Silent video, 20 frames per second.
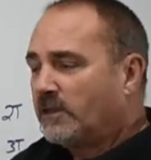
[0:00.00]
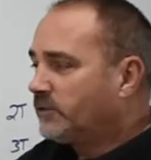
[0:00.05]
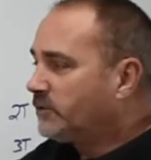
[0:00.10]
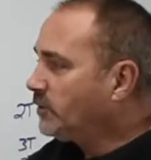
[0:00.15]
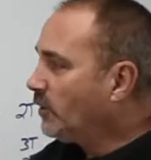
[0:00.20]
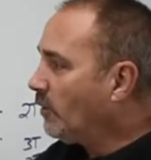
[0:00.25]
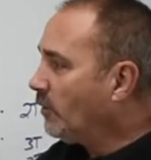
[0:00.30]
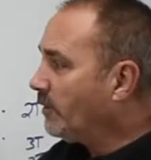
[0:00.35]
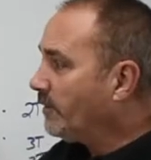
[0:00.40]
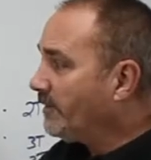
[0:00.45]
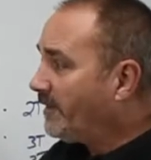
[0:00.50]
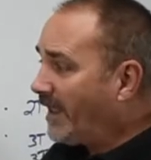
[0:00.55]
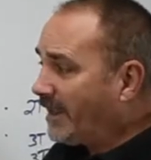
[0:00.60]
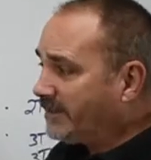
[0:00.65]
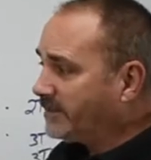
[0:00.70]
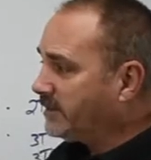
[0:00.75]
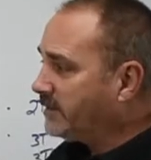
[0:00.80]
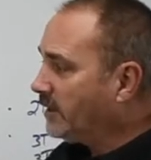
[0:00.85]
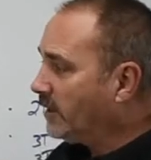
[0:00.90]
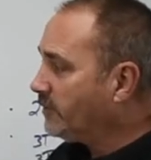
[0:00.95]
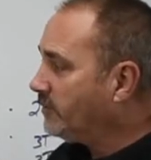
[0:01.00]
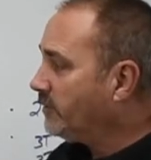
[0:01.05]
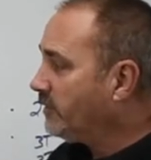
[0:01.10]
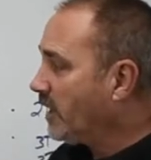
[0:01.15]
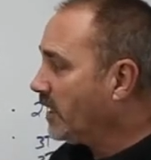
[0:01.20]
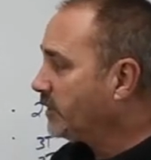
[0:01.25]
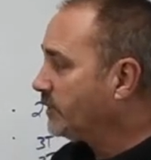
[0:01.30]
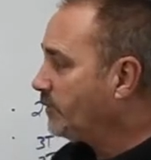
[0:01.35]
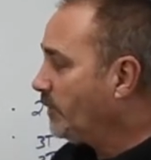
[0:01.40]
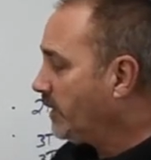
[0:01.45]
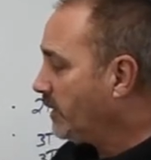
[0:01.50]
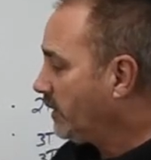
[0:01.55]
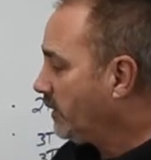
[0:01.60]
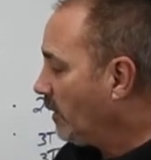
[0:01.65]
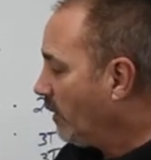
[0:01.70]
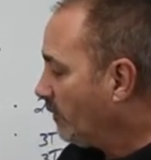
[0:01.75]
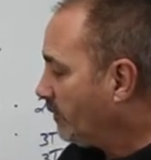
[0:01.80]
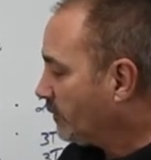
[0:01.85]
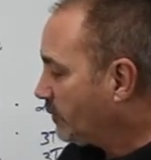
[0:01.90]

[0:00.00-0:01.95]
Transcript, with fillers: So that's another nice way to go.